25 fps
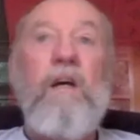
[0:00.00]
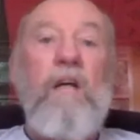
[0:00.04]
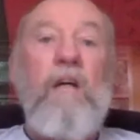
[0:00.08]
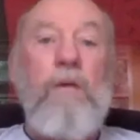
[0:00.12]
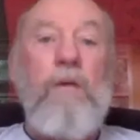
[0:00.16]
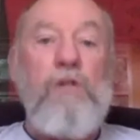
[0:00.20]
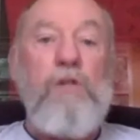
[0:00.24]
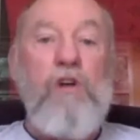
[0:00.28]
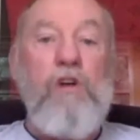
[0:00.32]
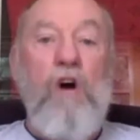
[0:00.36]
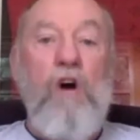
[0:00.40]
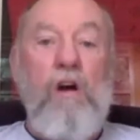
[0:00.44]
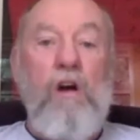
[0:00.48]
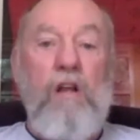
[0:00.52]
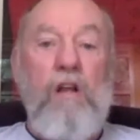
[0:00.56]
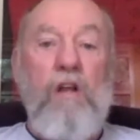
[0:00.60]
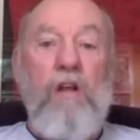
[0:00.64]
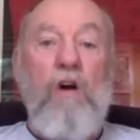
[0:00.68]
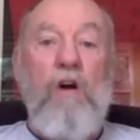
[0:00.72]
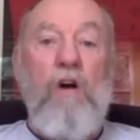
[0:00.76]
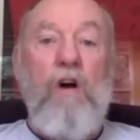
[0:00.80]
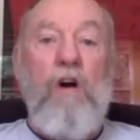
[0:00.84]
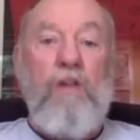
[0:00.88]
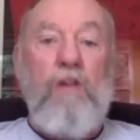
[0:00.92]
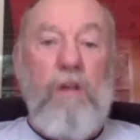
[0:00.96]
Cock of the
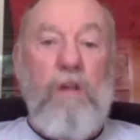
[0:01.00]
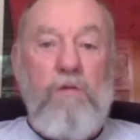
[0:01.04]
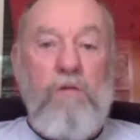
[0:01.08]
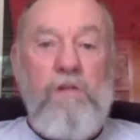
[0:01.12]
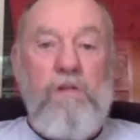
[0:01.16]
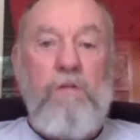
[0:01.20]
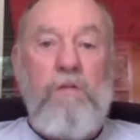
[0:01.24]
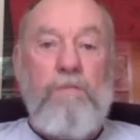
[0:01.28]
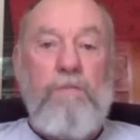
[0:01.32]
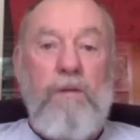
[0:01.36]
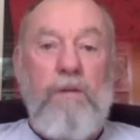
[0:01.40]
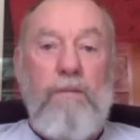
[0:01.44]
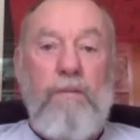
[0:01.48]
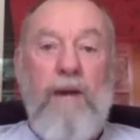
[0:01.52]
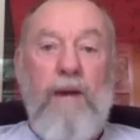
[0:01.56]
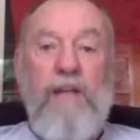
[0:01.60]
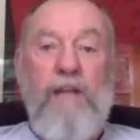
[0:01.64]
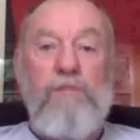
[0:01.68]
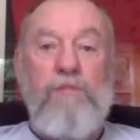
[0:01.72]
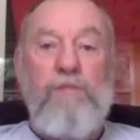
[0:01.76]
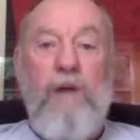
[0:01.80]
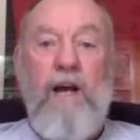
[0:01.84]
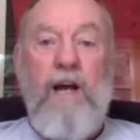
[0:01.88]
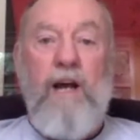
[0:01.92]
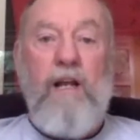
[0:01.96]
North. He was the
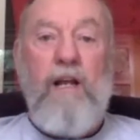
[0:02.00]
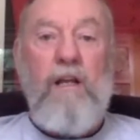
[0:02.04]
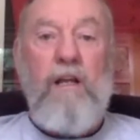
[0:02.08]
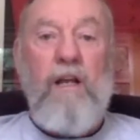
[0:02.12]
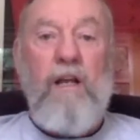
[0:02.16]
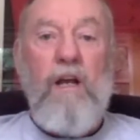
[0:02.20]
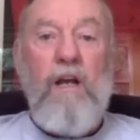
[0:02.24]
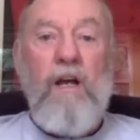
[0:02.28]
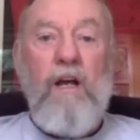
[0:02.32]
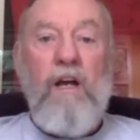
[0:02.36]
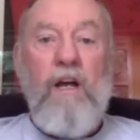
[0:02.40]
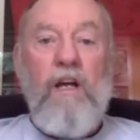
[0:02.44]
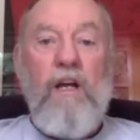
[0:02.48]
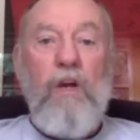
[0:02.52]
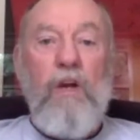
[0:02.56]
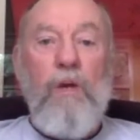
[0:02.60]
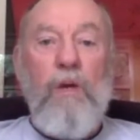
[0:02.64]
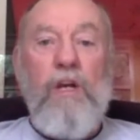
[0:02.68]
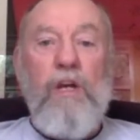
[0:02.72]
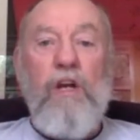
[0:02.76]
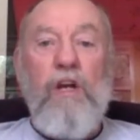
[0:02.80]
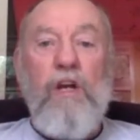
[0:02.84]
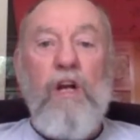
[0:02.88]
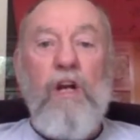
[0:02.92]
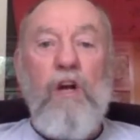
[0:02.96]
best man. And, you know,
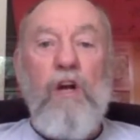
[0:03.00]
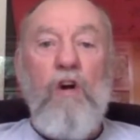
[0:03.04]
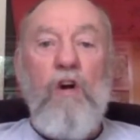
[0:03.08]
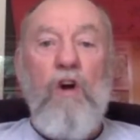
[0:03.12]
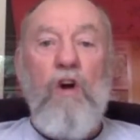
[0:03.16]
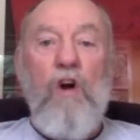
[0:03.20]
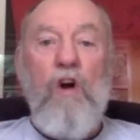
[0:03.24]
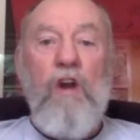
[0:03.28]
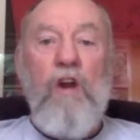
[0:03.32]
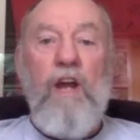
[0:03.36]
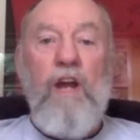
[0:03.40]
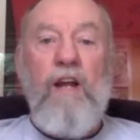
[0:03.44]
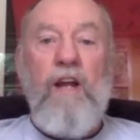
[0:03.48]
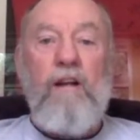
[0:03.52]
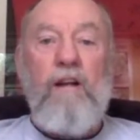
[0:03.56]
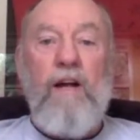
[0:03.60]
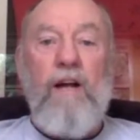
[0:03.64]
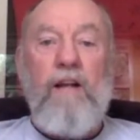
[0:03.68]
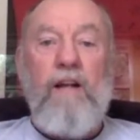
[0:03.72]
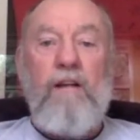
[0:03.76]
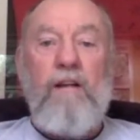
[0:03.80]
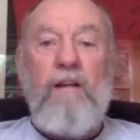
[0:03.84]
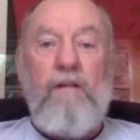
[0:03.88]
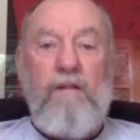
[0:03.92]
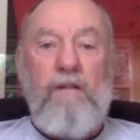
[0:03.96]
he could have gone on in and
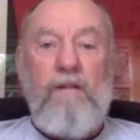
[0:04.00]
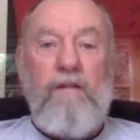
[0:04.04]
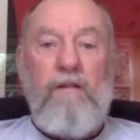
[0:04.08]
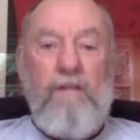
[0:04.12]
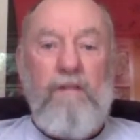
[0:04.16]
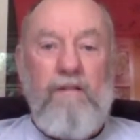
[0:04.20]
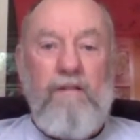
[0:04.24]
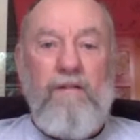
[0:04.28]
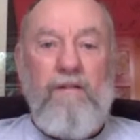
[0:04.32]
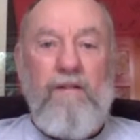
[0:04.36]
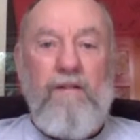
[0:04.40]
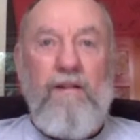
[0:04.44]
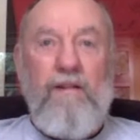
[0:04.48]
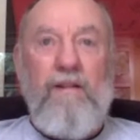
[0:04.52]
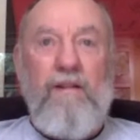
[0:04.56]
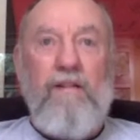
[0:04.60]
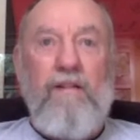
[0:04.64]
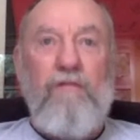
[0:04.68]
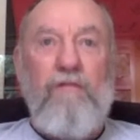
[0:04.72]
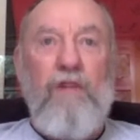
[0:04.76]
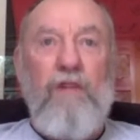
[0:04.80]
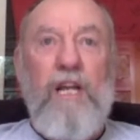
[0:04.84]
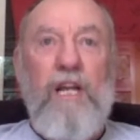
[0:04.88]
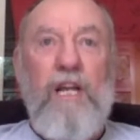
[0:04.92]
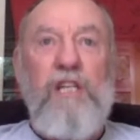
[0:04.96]
done
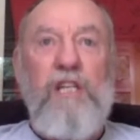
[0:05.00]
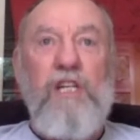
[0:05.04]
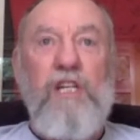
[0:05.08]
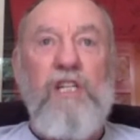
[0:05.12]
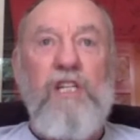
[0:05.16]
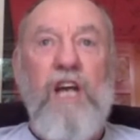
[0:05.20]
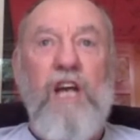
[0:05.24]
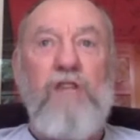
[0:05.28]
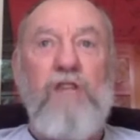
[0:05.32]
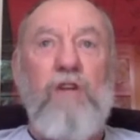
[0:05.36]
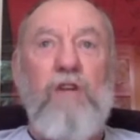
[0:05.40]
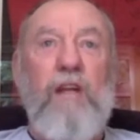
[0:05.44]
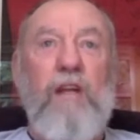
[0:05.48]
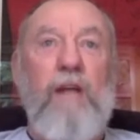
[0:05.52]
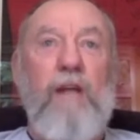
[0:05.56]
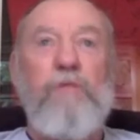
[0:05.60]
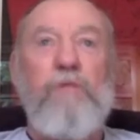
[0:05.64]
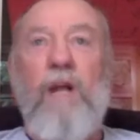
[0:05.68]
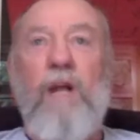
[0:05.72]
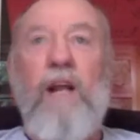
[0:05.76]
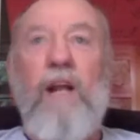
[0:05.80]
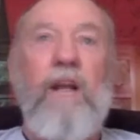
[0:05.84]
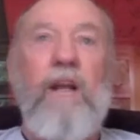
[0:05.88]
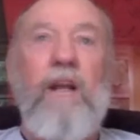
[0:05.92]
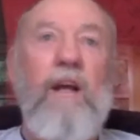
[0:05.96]
really successful things,
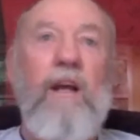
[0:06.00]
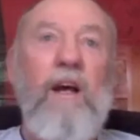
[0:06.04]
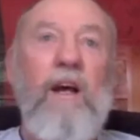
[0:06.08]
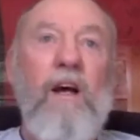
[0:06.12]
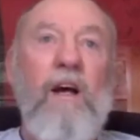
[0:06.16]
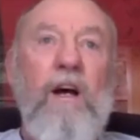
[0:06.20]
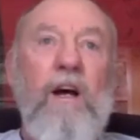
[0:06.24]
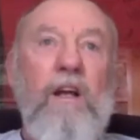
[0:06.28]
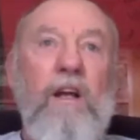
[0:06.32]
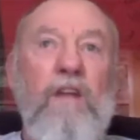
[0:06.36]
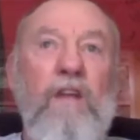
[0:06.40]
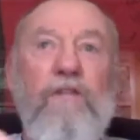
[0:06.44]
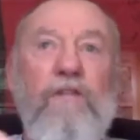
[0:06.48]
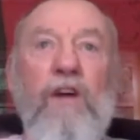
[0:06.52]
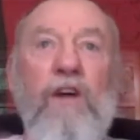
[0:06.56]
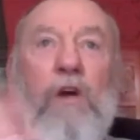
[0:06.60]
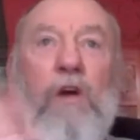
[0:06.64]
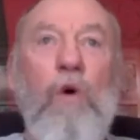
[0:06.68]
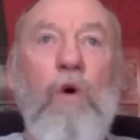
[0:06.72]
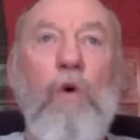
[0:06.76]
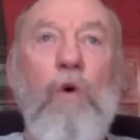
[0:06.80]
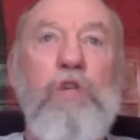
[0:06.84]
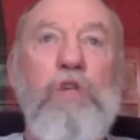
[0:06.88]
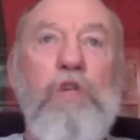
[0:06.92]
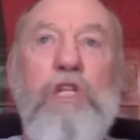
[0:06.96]
but then different
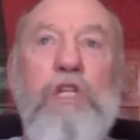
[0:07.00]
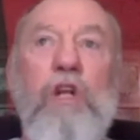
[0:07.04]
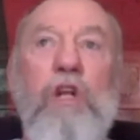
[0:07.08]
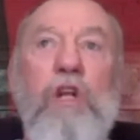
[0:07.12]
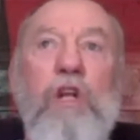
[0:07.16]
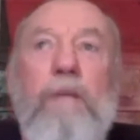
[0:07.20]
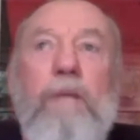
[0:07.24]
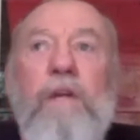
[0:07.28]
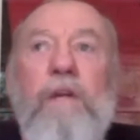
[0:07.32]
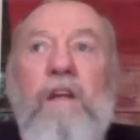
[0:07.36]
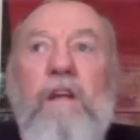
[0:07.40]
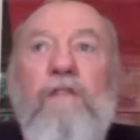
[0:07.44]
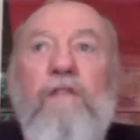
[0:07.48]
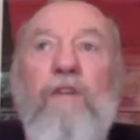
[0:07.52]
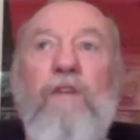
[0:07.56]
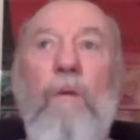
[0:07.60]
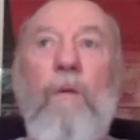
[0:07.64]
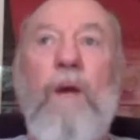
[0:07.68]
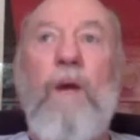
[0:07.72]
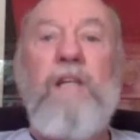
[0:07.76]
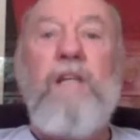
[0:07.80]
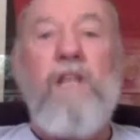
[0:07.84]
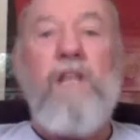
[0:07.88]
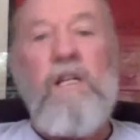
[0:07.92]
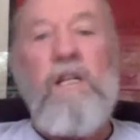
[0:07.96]
coaches looked at him in different
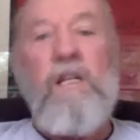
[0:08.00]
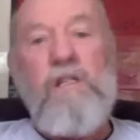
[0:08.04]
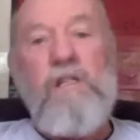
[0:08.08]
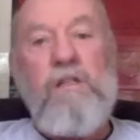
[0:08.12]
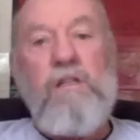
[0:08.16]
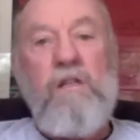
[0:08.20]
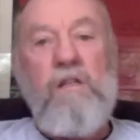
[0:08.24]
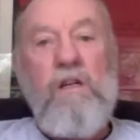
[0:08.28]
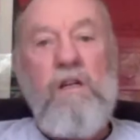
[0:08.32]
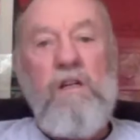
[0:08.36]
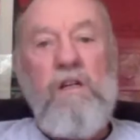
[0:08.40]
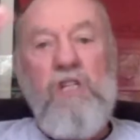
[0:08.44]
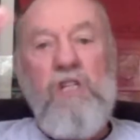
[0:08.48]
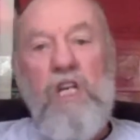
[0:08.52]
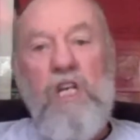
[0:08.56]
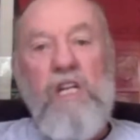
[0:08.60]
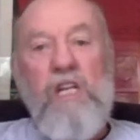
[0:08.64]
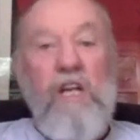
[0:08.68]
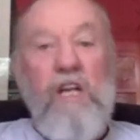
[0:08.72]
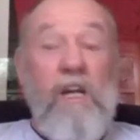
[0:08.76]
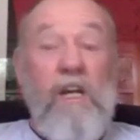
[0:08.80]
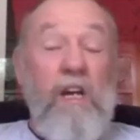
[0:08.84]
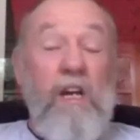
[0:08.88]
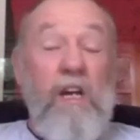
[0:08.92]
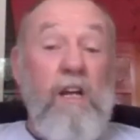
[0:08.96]
ways, and his
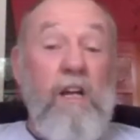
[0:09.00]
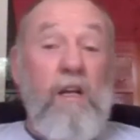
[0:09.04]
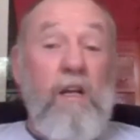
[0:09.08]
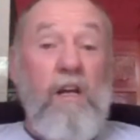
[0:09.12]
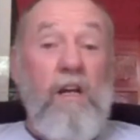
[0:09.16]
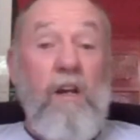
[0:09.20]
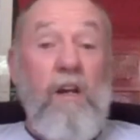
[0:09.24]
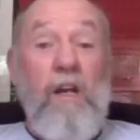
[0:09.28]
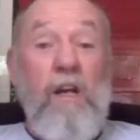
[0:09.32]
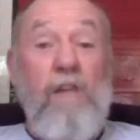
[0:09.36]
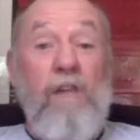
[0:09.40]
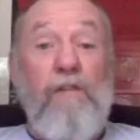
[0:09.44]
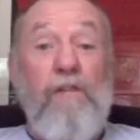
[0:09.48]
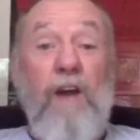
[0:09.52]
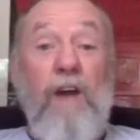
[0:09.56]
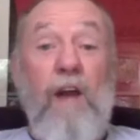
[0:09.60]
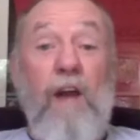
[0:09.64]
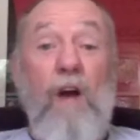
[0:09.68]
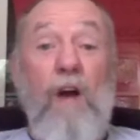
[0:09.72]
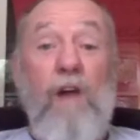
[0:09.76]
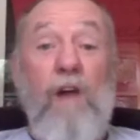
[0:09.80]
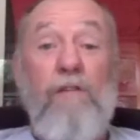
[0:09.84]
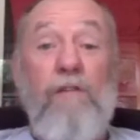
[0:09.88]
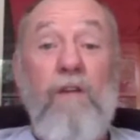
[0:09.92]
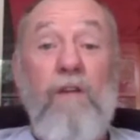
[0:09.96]
senior career
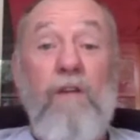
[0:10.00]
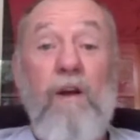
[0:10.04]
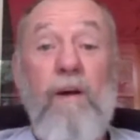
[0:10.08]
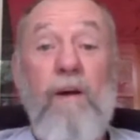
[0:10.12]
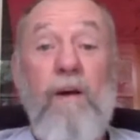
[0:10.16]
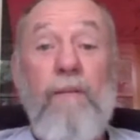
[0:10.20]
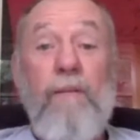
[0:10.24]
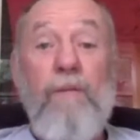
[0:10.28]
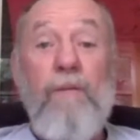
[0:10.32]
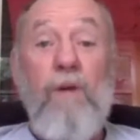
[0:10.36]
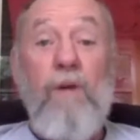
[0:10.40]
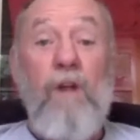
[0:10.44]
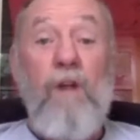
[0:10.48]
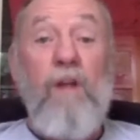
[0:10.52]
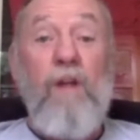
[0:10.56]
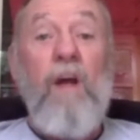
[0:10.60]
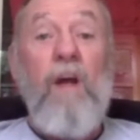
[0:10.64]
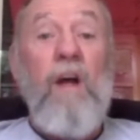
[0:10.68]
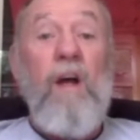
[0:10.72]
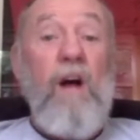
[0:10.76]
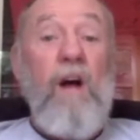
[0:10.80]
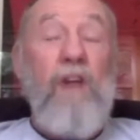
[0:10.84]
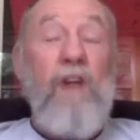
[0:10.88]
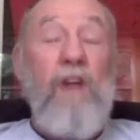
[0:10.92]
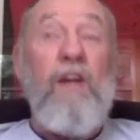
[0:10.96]
fell off. You know,
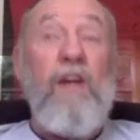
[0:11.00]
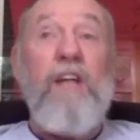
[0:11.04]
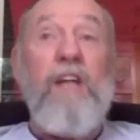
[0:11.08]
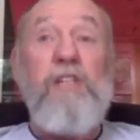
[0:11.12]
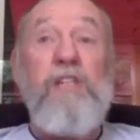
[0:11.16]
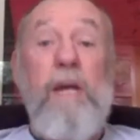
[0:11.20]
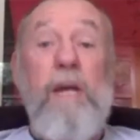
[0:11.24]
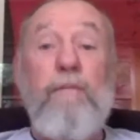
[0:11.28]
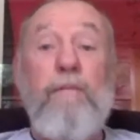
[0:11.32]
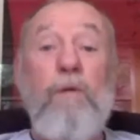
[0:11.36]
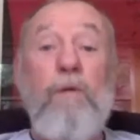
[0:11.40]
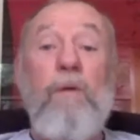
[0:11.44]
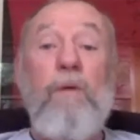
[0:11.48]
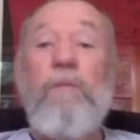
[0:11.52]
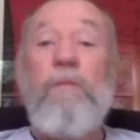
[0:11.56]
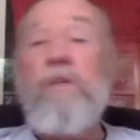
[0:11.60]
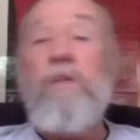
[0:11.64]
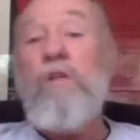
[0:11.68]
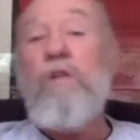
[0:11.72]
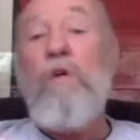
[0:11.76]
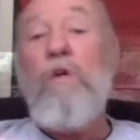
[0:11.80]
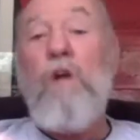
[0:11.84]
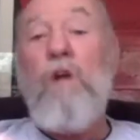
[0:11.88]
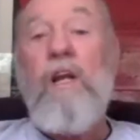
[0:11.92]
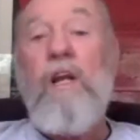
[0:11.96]
I think the same when we
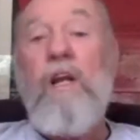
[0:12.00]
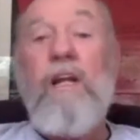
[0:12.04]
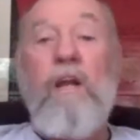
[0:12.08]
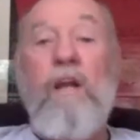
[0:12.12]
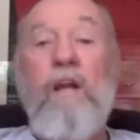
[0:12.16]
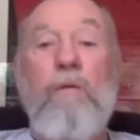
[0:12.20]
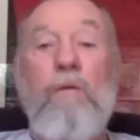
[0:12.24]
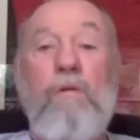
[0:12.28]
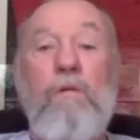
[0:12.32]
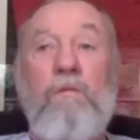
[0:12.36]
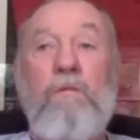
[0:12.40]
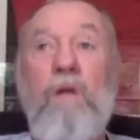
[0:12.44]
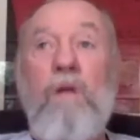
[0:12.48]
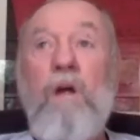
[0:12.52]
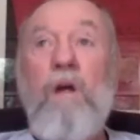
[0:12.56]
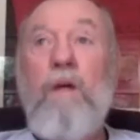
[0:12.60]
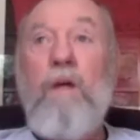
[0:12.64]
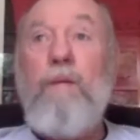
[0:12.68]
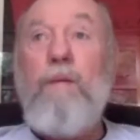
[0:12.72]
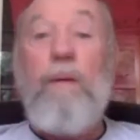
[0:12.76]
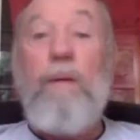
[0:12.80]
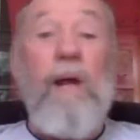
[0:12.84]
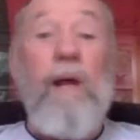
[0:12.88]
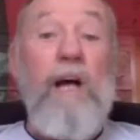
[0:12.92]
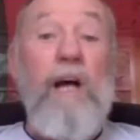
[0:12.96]
talk later about
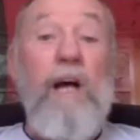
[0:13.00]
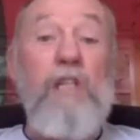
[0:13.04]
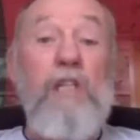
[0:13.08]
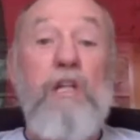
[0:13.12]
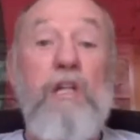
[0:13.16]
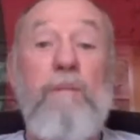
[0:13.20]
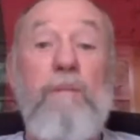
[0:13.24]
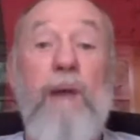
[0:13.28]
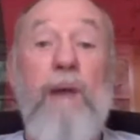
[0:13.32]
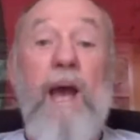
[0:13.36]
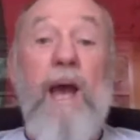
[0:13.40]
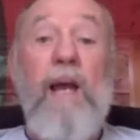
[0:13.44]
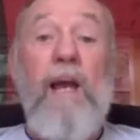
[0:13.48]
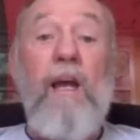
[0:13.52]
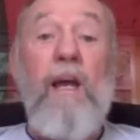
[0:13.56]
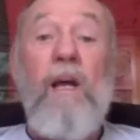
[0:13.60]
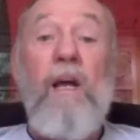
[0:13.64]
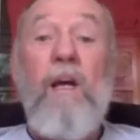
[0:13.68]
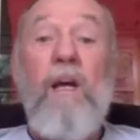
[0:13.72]
people like Ashley Beck.